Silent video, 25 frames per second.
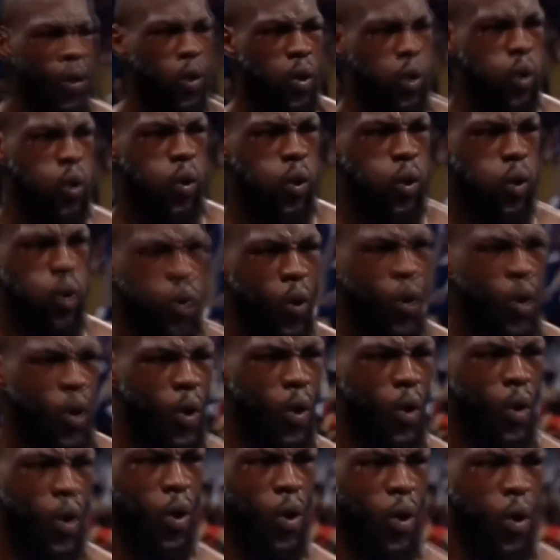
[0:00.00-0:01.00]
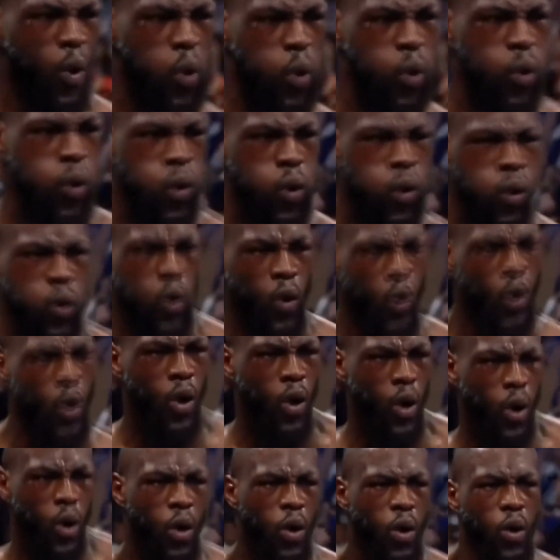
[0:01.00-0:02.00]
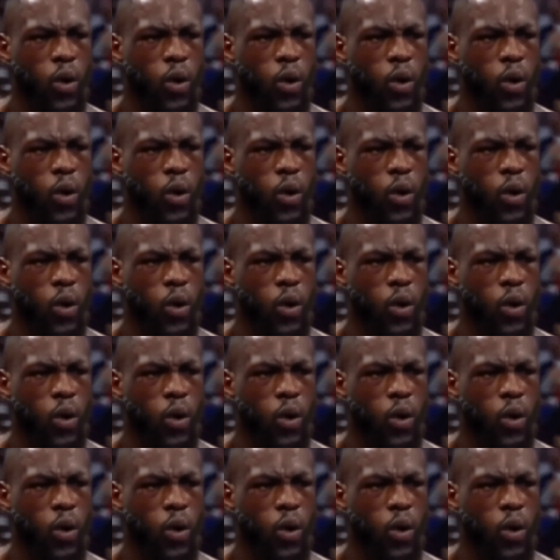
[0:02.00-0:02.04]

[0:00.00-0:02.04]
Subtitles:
even his own opponent thought that it